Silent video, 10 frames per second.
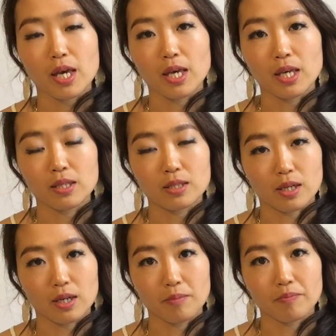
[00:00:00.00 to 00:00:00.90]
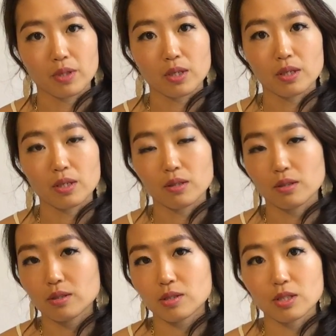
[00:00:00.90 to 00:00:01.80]
And
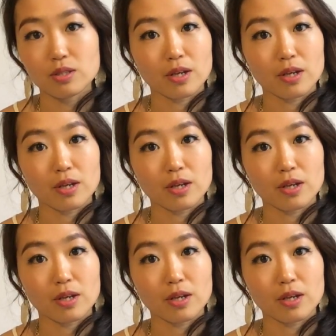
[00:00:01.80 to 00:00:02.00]
she